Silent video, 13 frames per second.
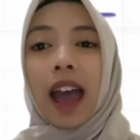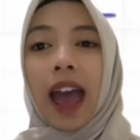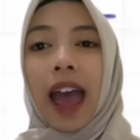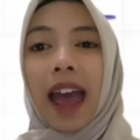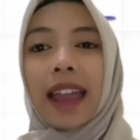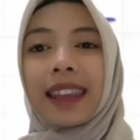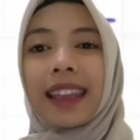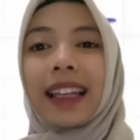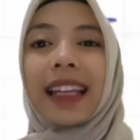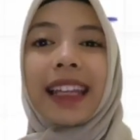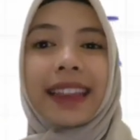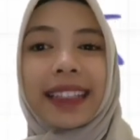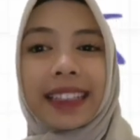And the
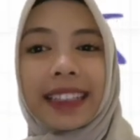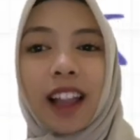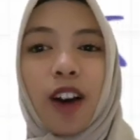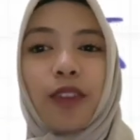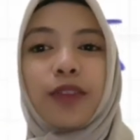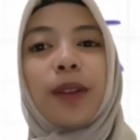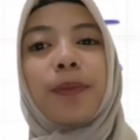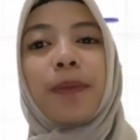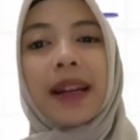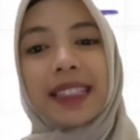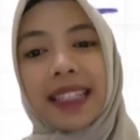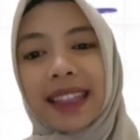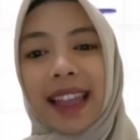little of the
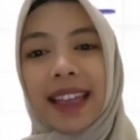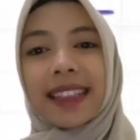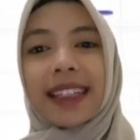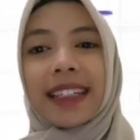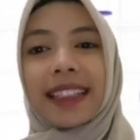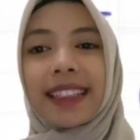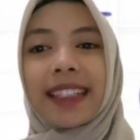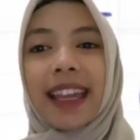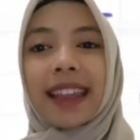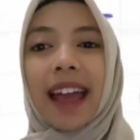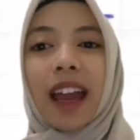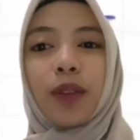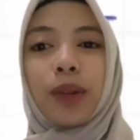presentation
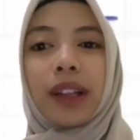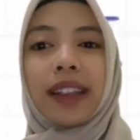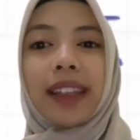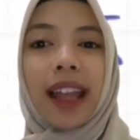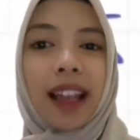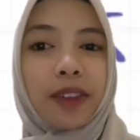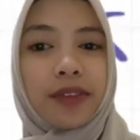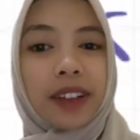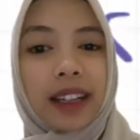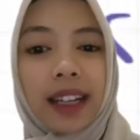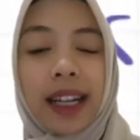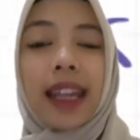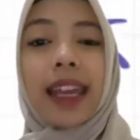that I will
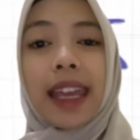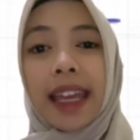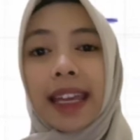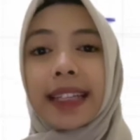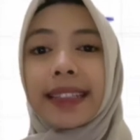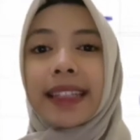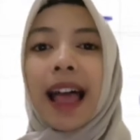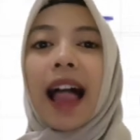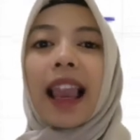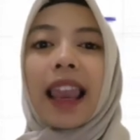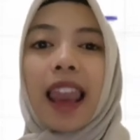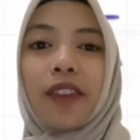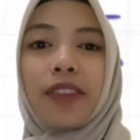deliver is
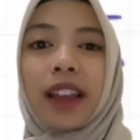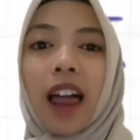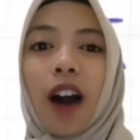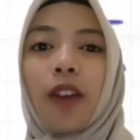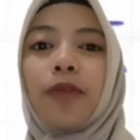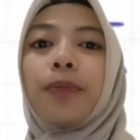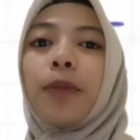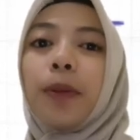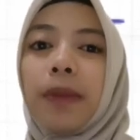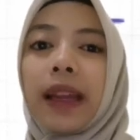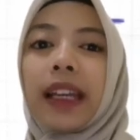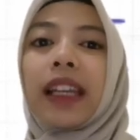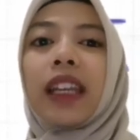level of
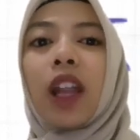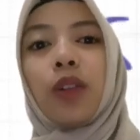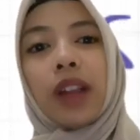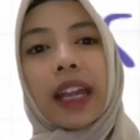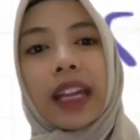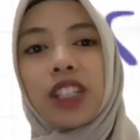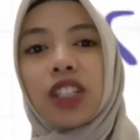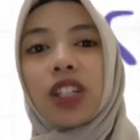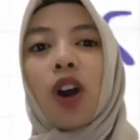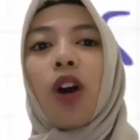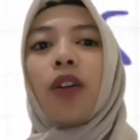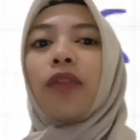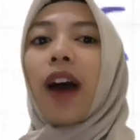public knowledge
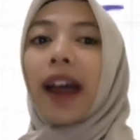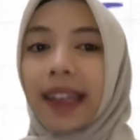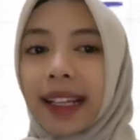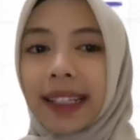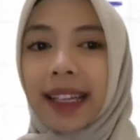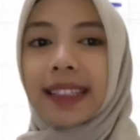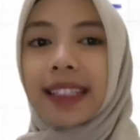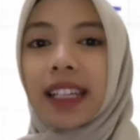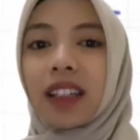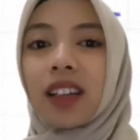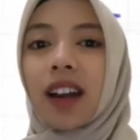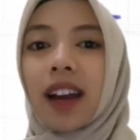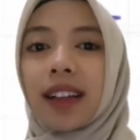of analgesic
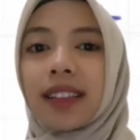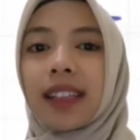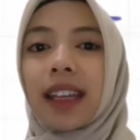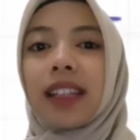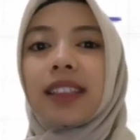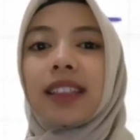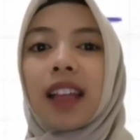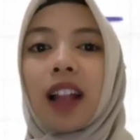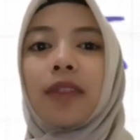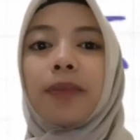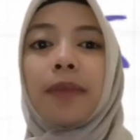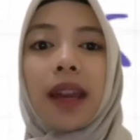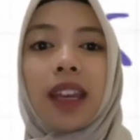drugs in
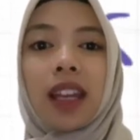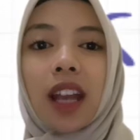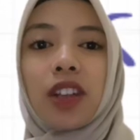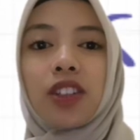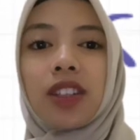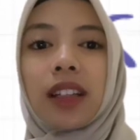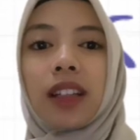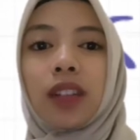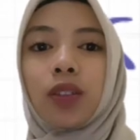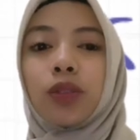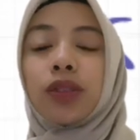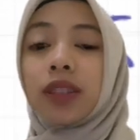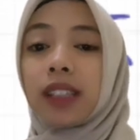self-medication
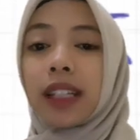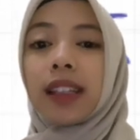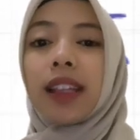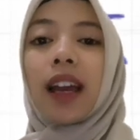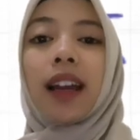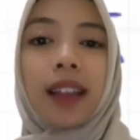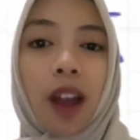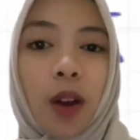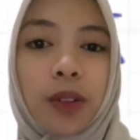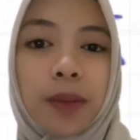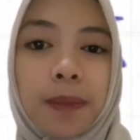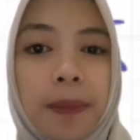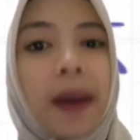to treat
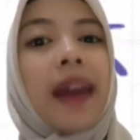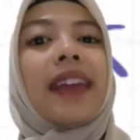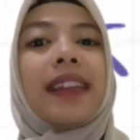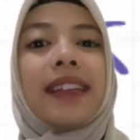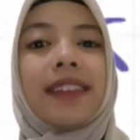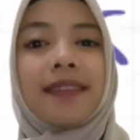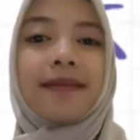acute pain.